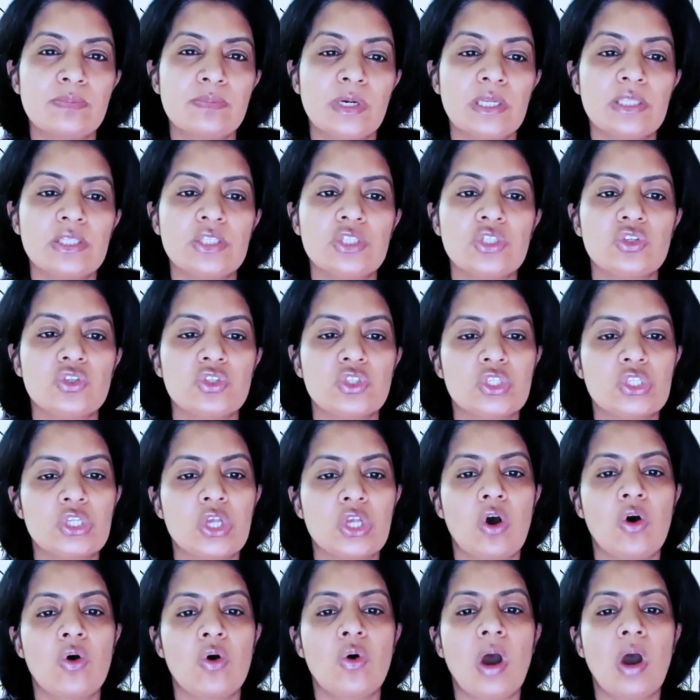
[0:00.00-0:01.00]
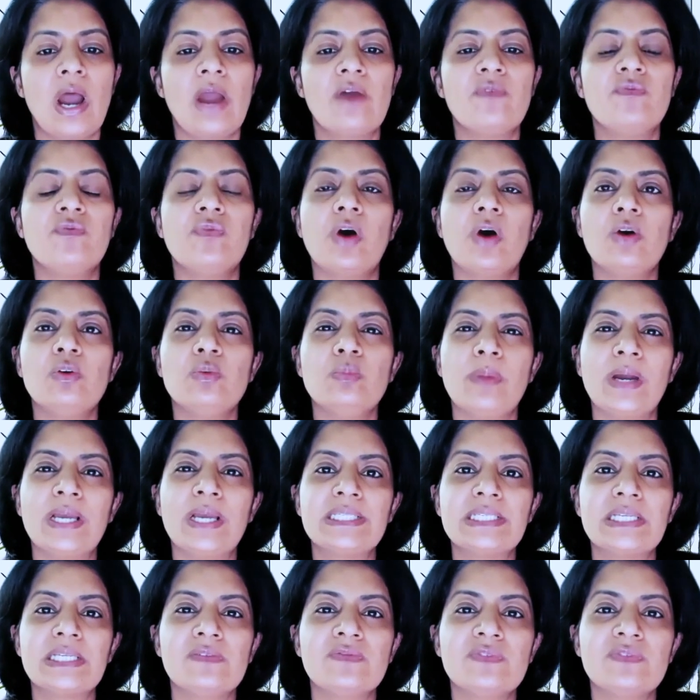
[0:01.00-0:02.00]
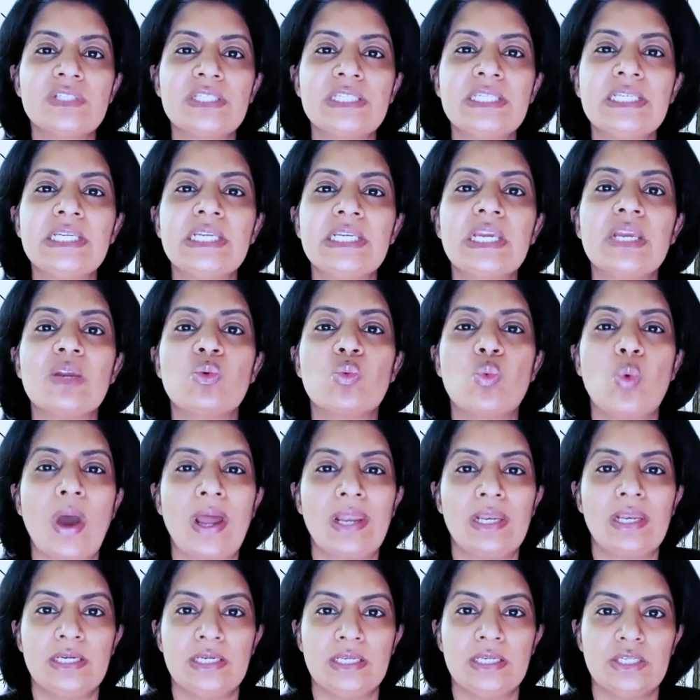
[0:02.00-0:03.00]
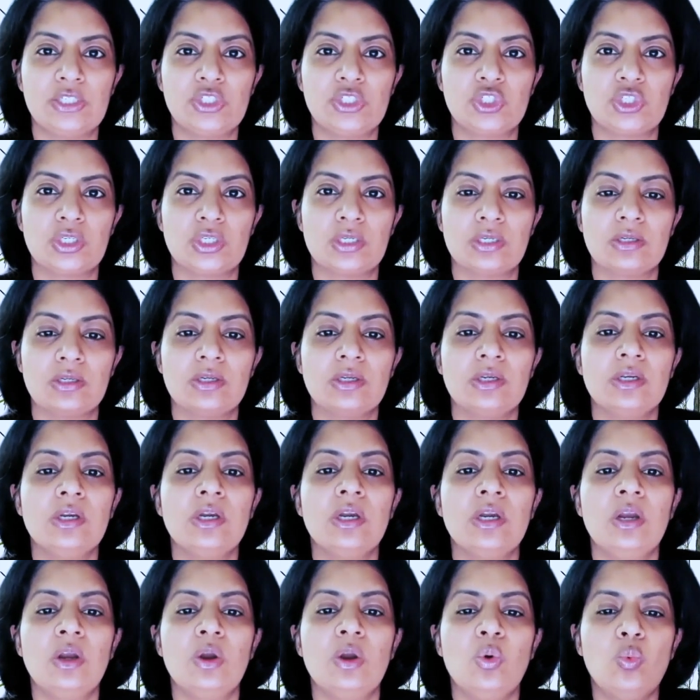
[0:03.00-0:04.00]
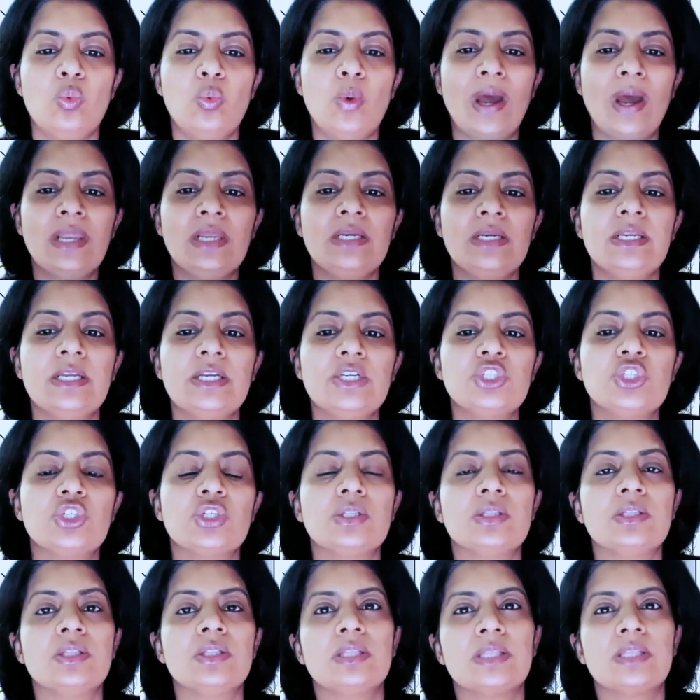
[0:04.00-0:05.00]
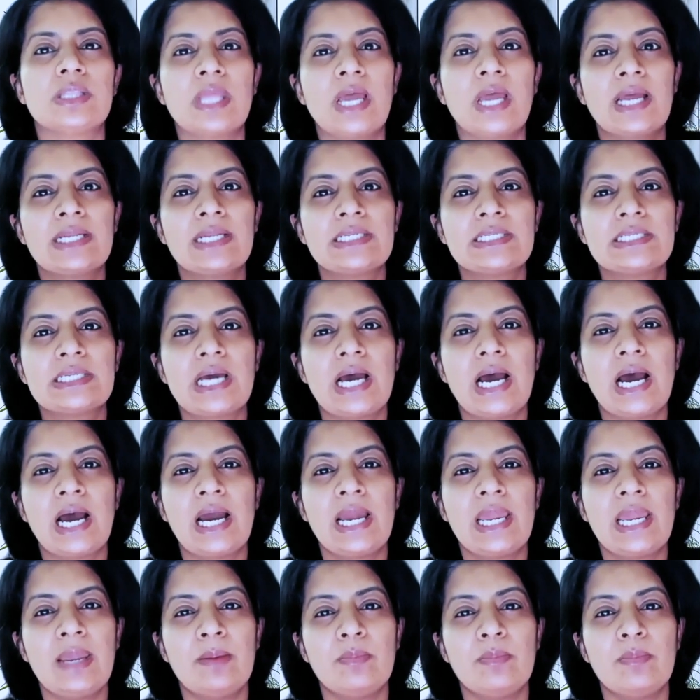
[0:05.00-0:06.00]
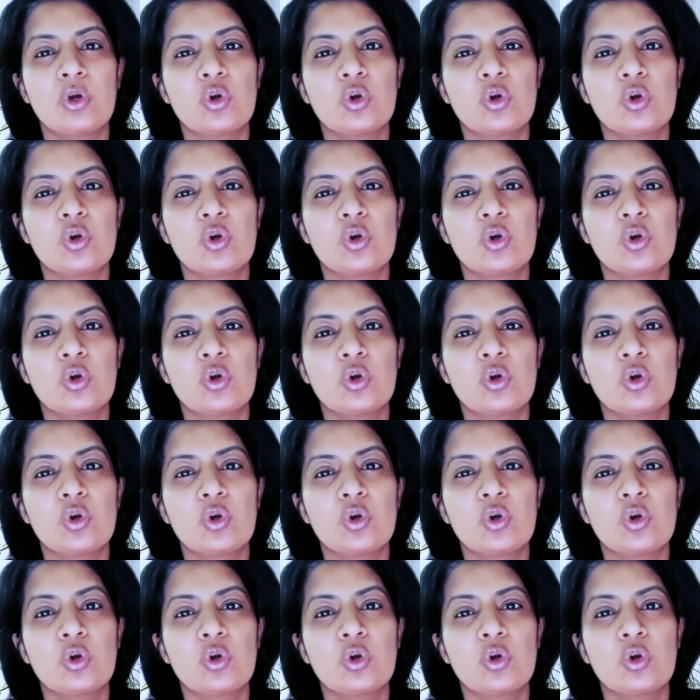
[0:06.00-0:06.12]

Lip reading: months or so, I found myself seeking validation. Validation that I am a